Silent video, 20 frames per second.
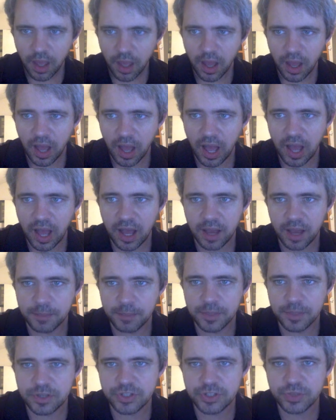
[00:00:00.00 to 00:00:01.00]

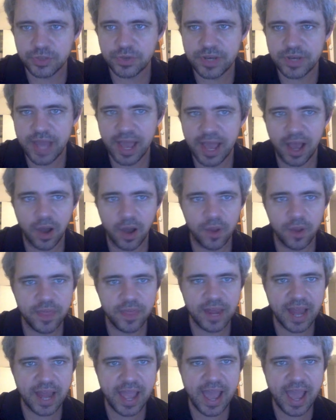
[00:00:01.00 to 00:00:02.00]
So now
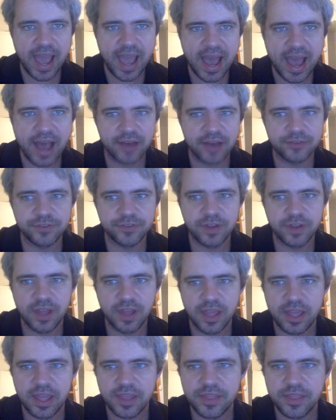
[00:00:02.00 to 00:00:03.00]
that I have
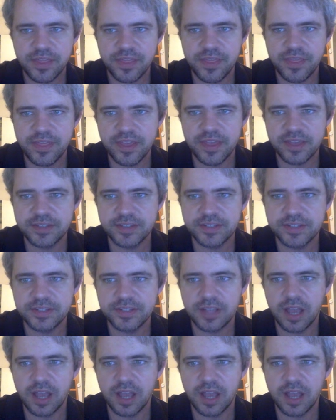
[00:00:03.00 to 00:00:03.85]
this,